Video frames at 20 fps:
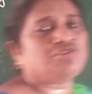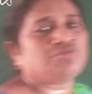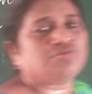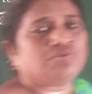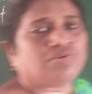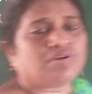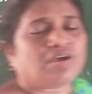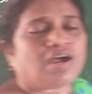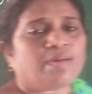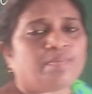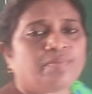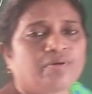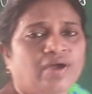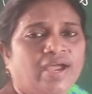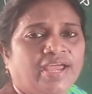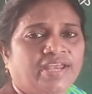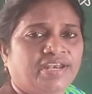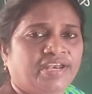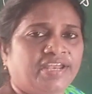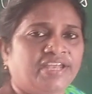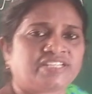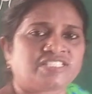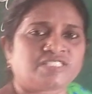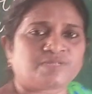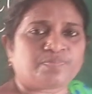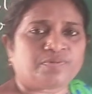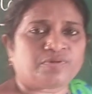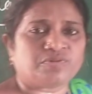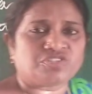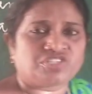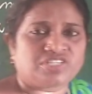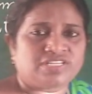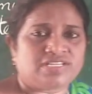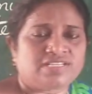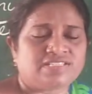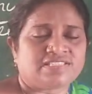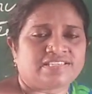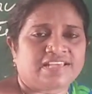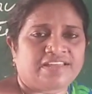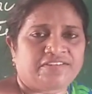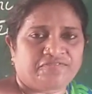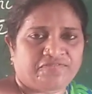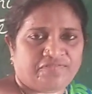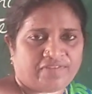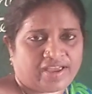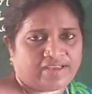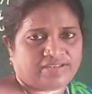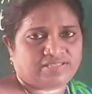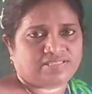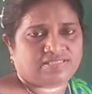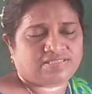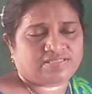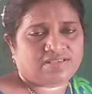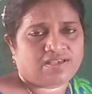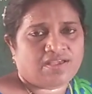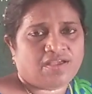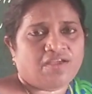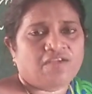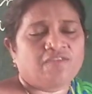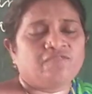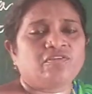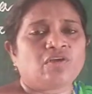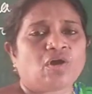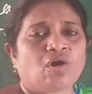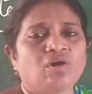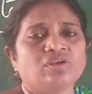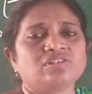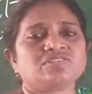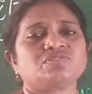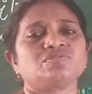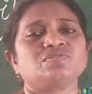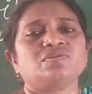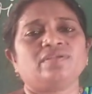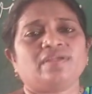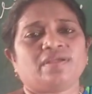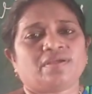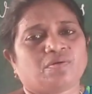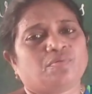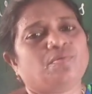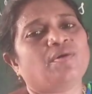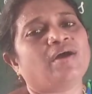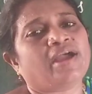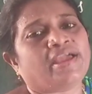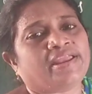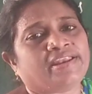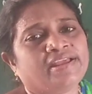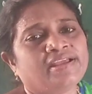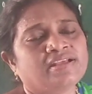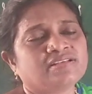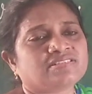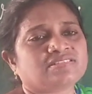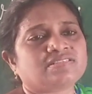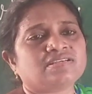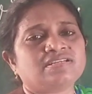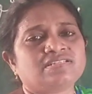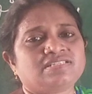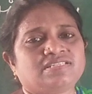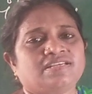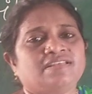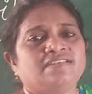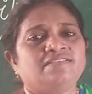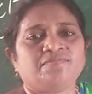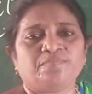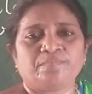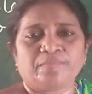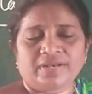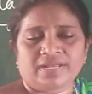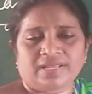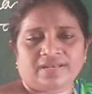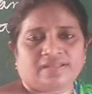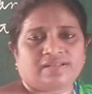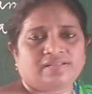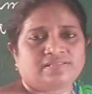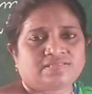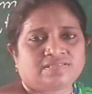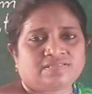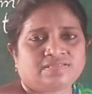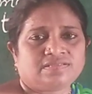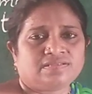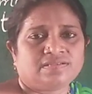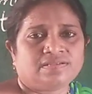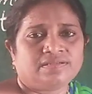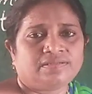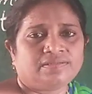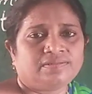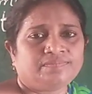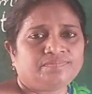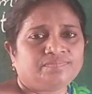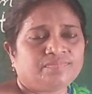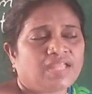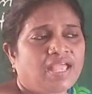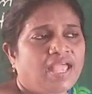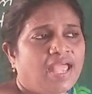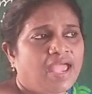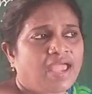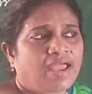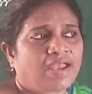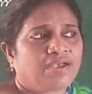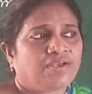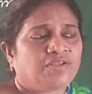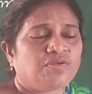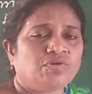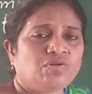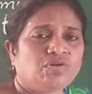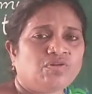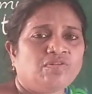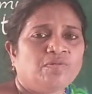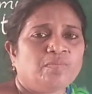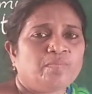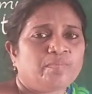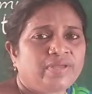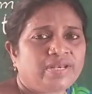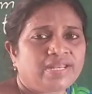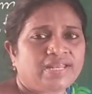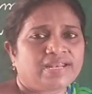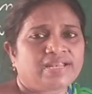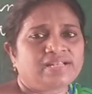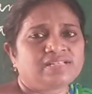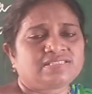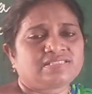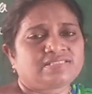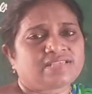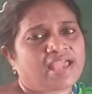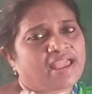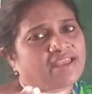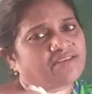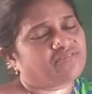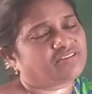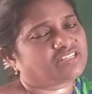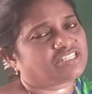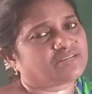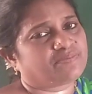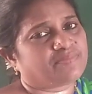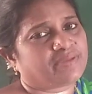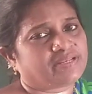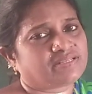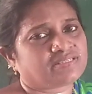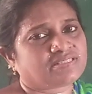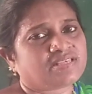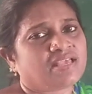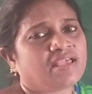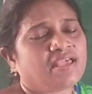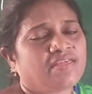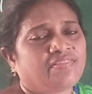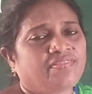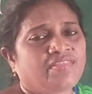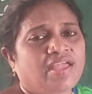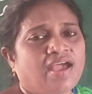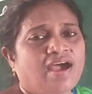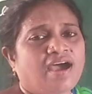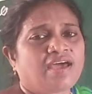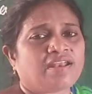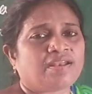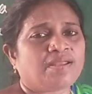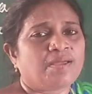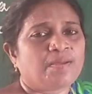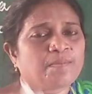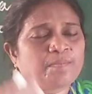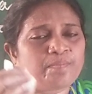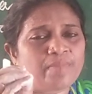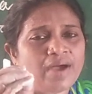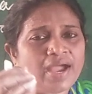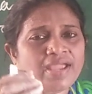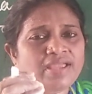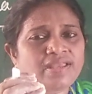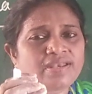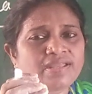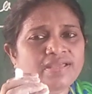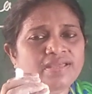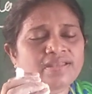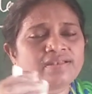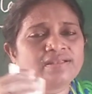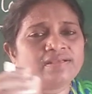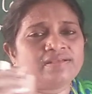to carbohydrates, proteins and fats, we also require certain minerals. And you know, minerals and vitamins, they are minor